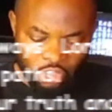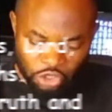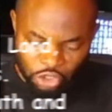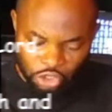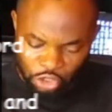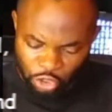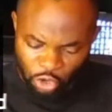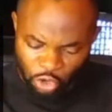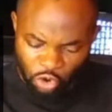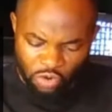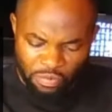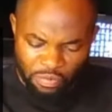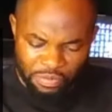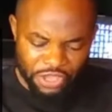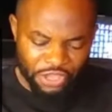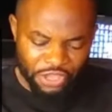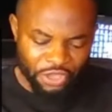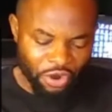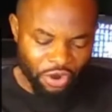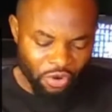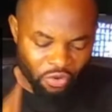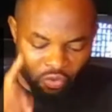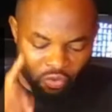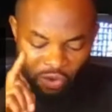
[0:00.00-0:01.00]
show me
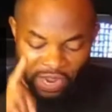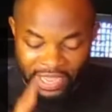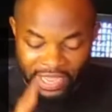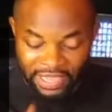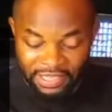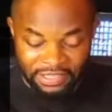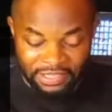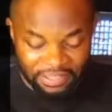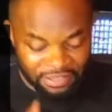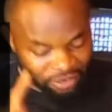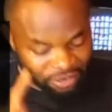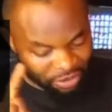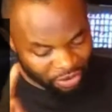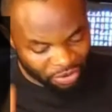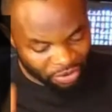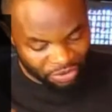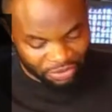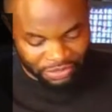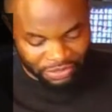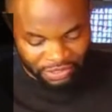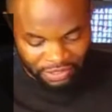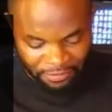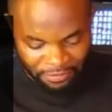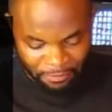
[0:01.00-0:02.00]
your ways,
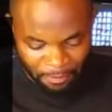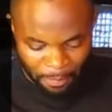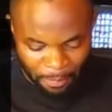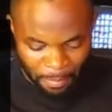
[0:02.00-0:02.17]
Lord.